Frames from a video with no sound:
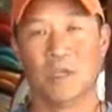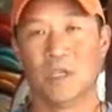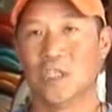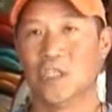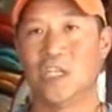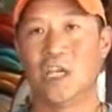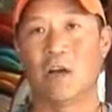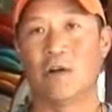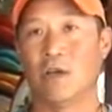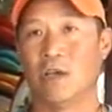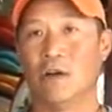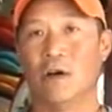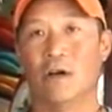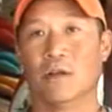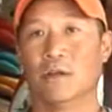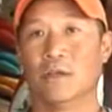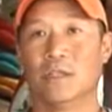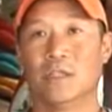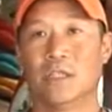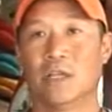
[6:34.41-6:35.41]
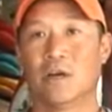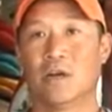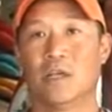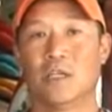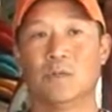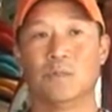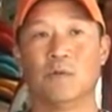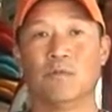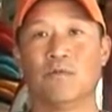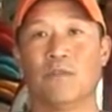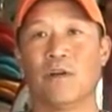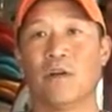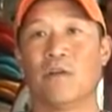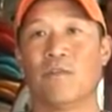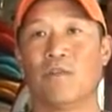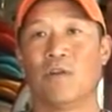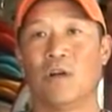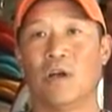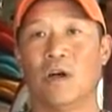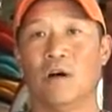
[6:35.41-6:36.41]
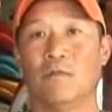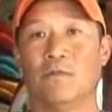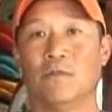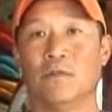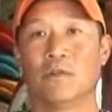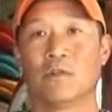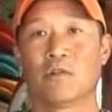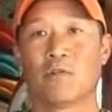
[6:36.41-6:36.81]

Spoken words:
Jerry has been very, very helpful.